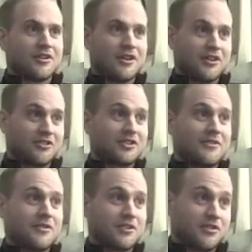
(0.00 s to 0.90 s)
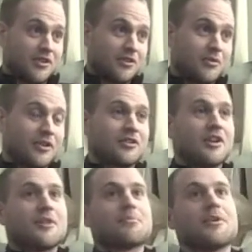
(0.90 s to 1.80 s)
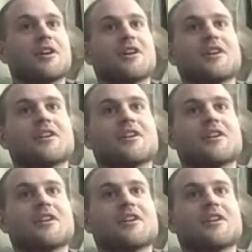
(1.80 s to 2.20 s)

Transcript: Others have argued otherwise. But